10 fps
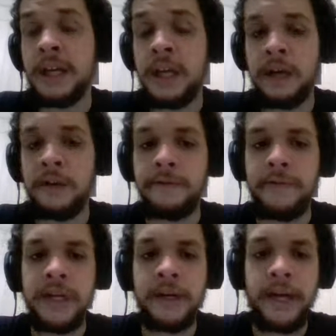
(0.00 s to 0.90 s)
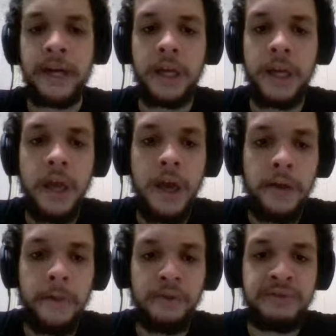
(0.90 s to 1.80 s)
Kiln Fiend deck.
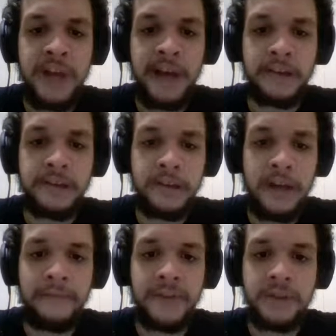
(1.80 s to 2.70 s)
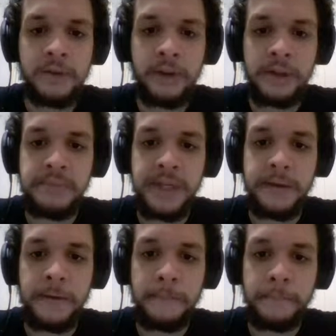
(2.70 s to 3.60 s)
Those decks have historically
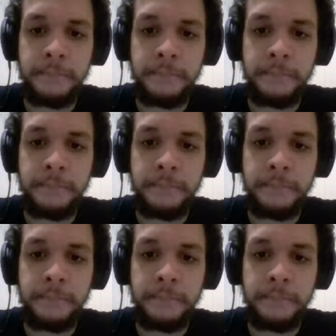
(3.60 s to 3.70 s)
been